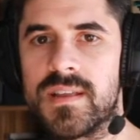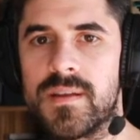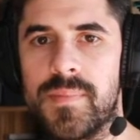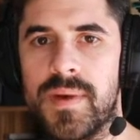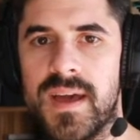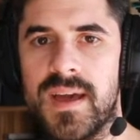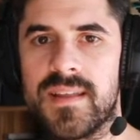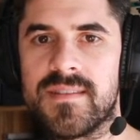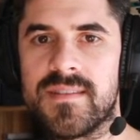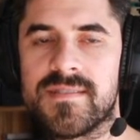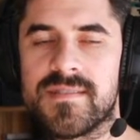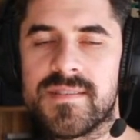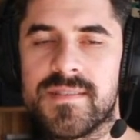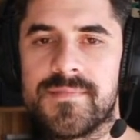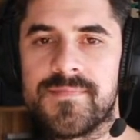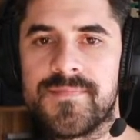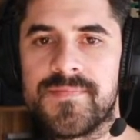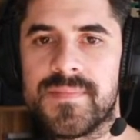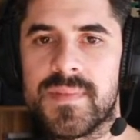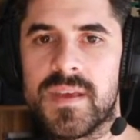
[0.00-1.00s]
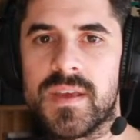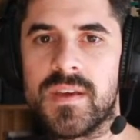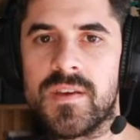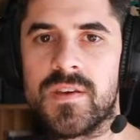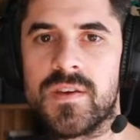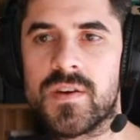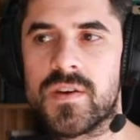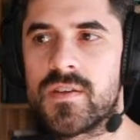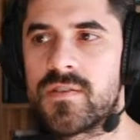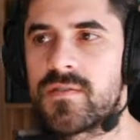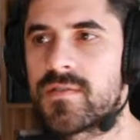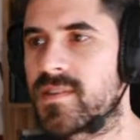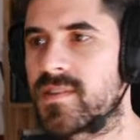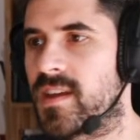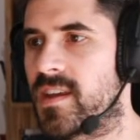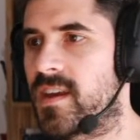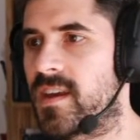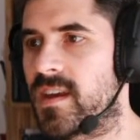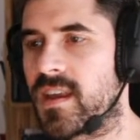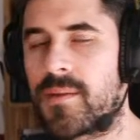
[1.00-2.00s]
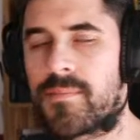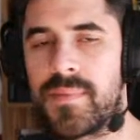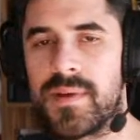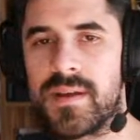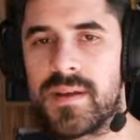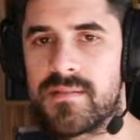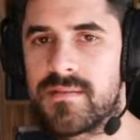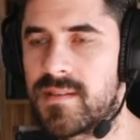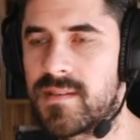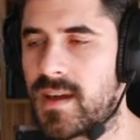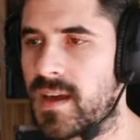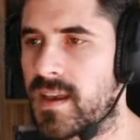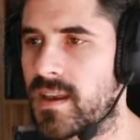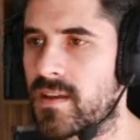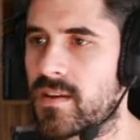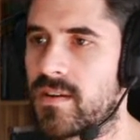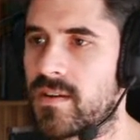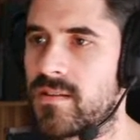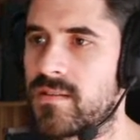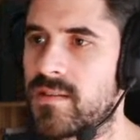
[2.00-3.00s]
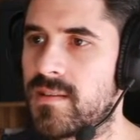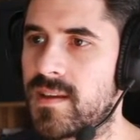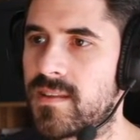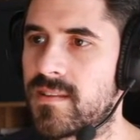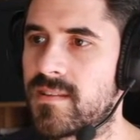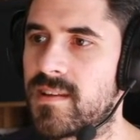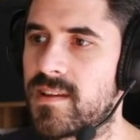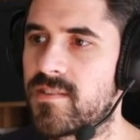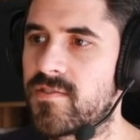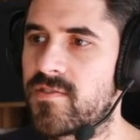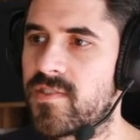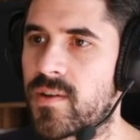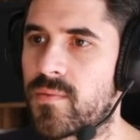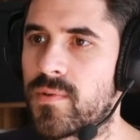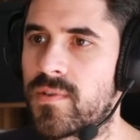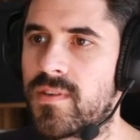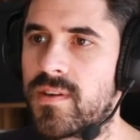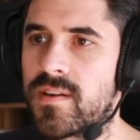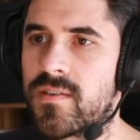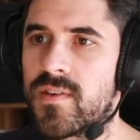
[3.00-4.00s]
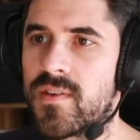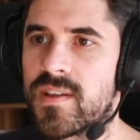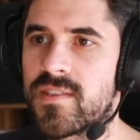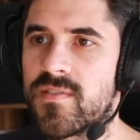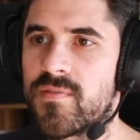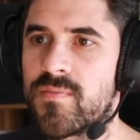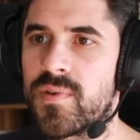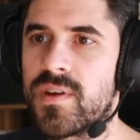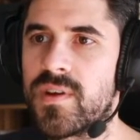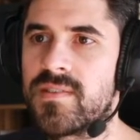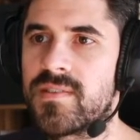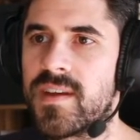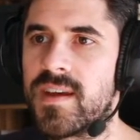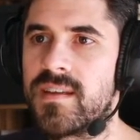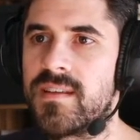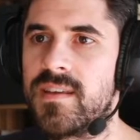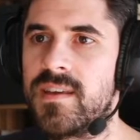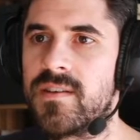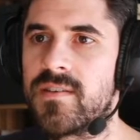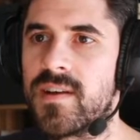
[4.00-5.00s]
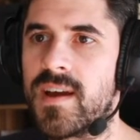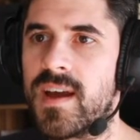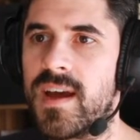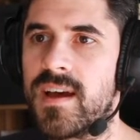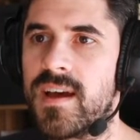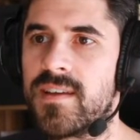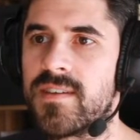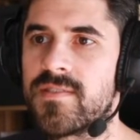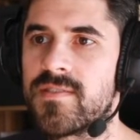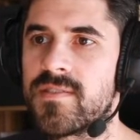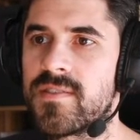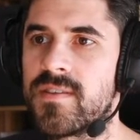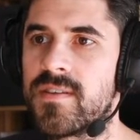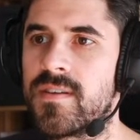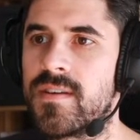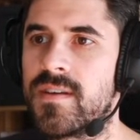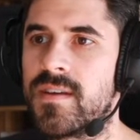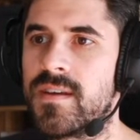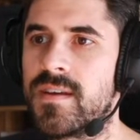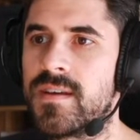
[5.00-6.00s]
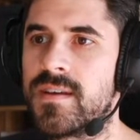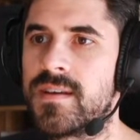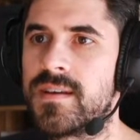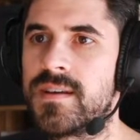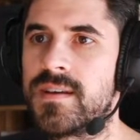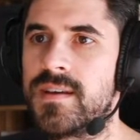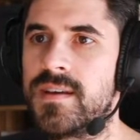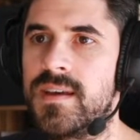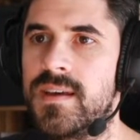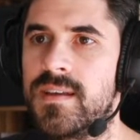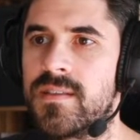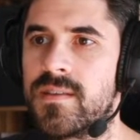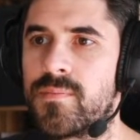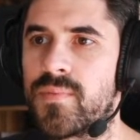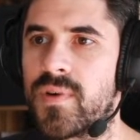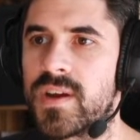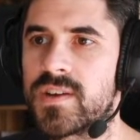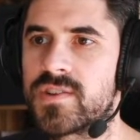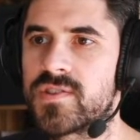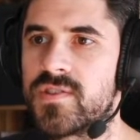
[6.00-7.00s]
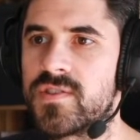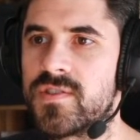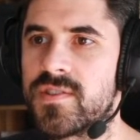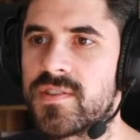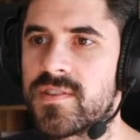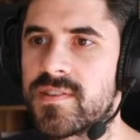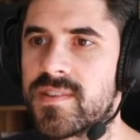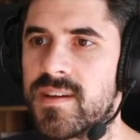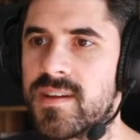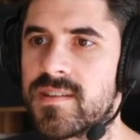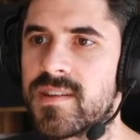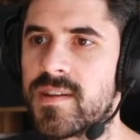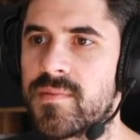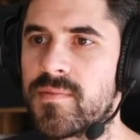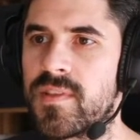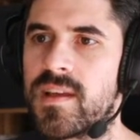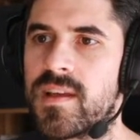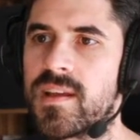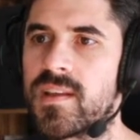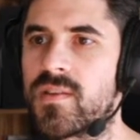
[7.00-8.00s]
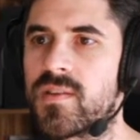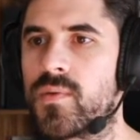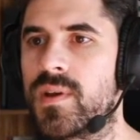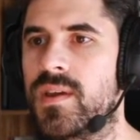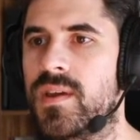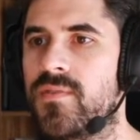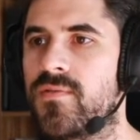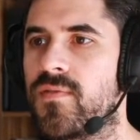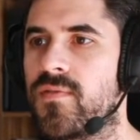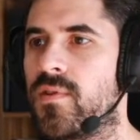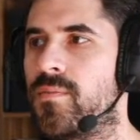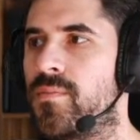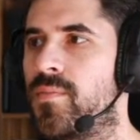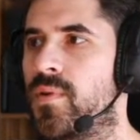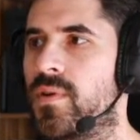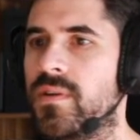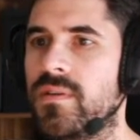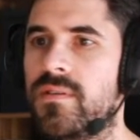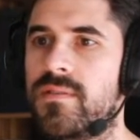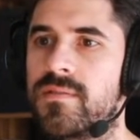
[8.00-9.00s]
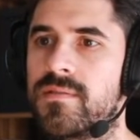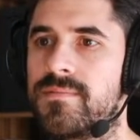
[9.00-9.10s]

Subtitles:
pits, you're setting it up at, I don't know, let's check what the aggressive preset here has in the pressures, something like 24.3